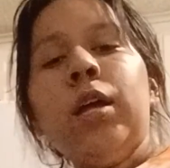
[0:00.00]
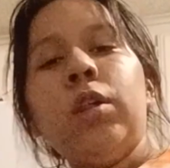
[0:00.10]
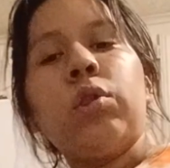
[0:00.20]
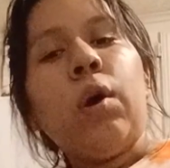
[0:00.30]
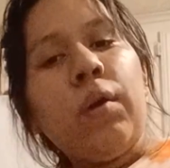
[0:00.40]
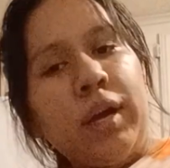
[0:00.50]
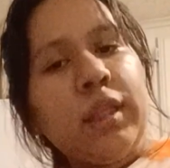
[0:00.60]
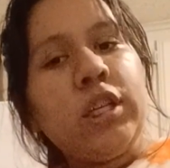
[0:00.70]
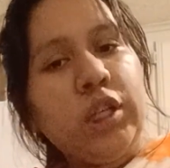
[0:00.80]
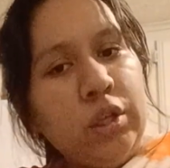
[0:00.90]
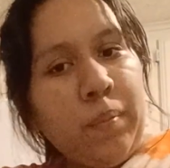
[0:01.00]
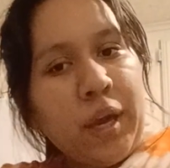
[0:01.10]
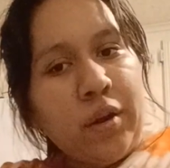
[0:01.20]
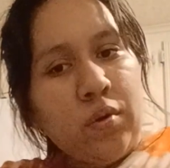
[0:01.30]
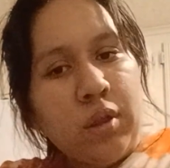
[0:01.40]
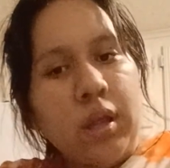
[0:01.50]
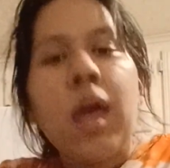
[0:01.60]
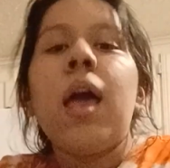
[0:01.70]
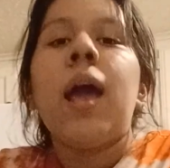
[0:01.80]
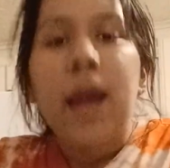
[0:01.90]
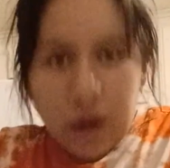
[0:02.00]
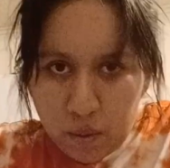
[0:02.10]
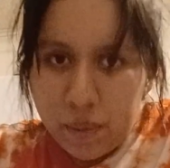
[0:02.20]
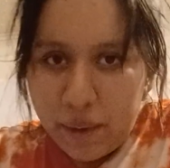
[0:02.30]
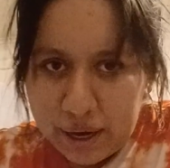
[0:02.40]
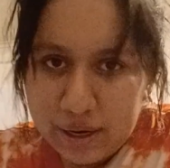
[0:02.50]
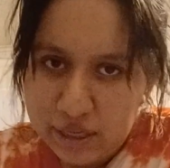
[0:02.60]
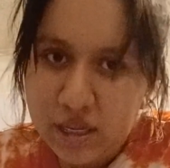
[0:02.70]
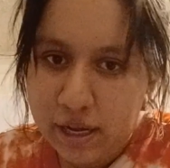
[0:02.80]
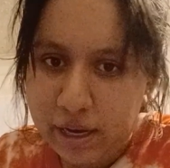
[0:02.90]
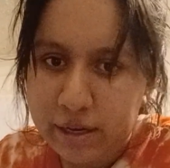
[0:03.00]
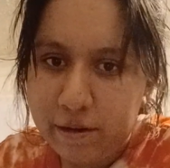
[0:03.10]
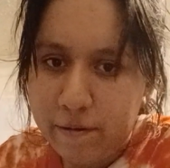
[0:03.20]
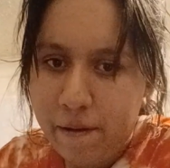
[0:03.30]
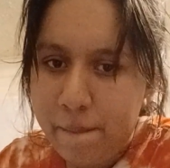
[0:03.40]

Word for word: So I'll get the two tomatoes and I'll be back in a second.